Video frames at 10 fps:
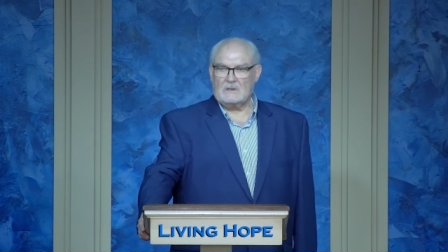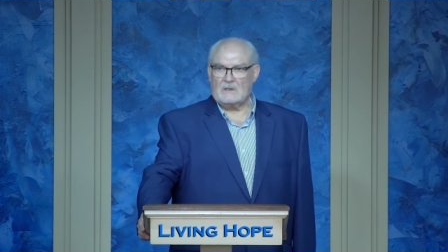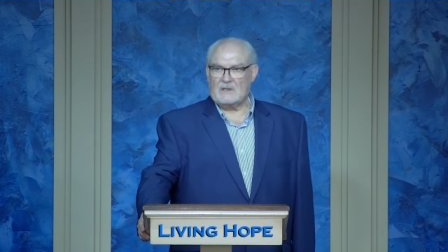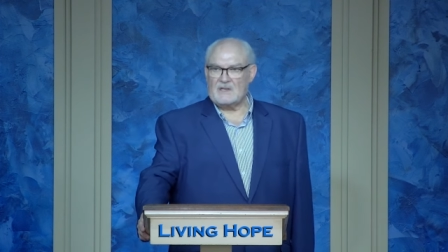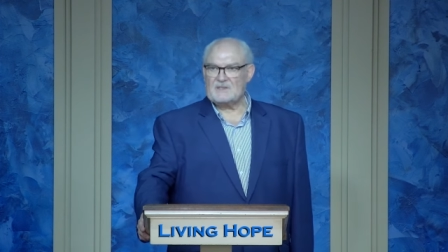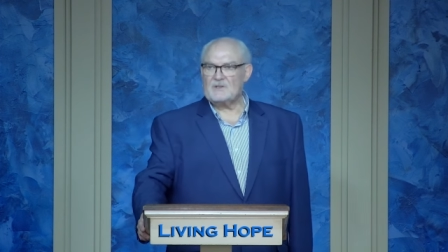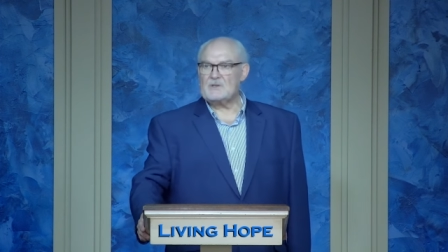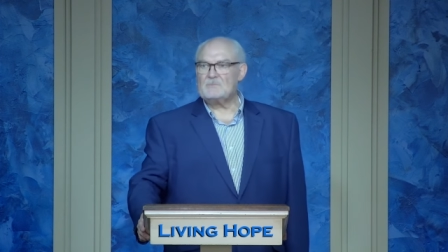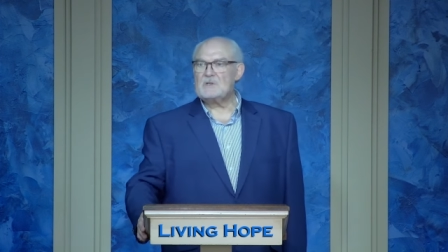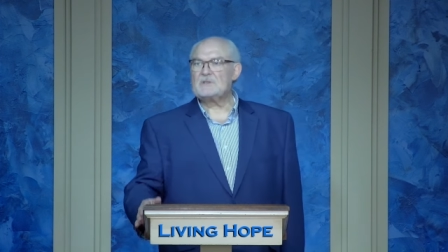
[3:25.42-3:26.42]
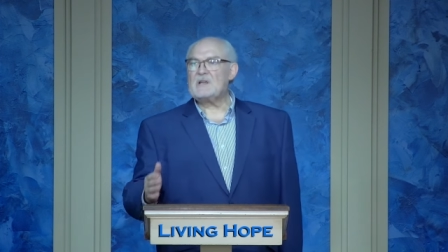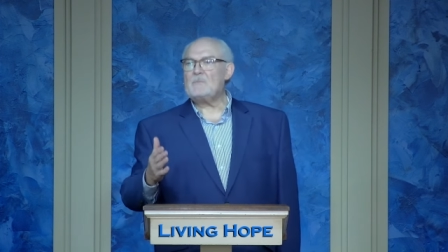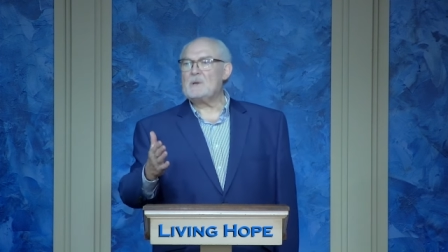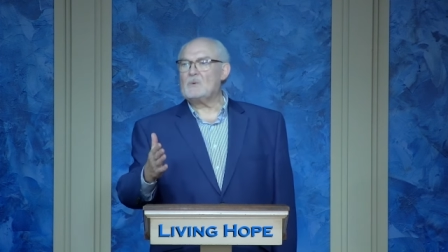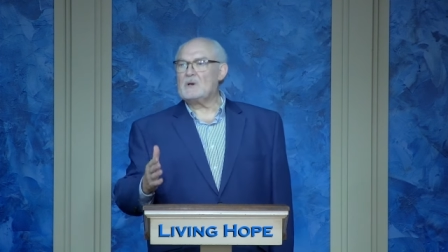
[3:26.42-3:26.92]
And I said to him, Just tell
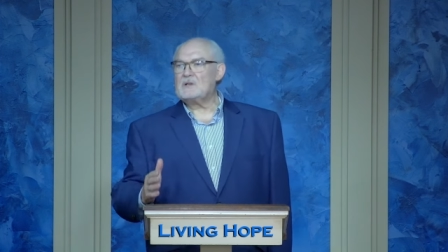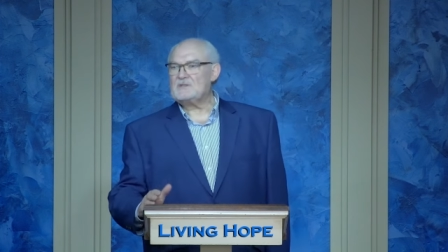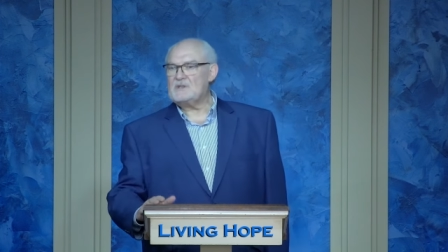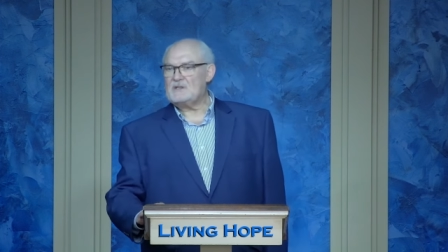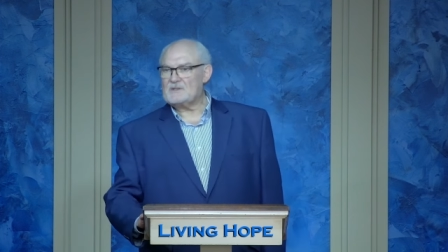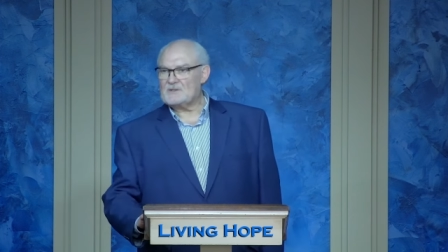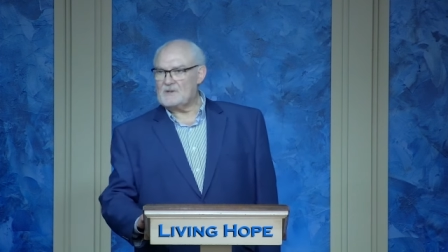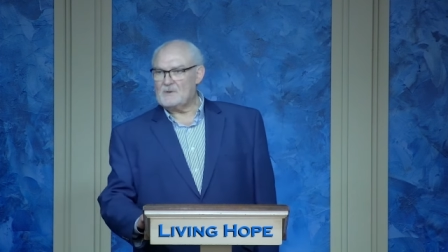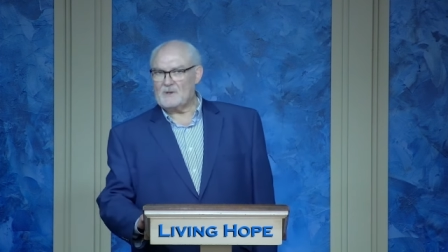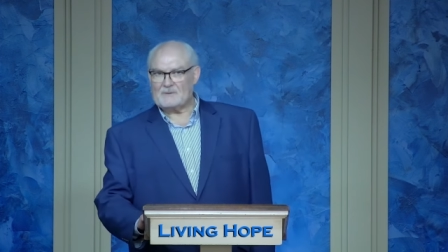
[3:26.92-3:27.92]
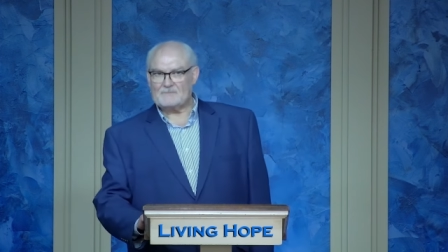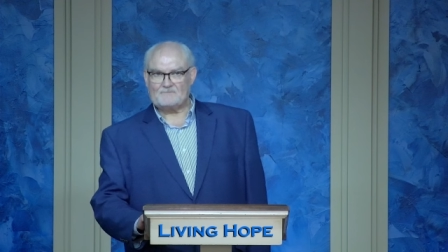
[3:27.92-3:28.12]
me, what is Jesus doing?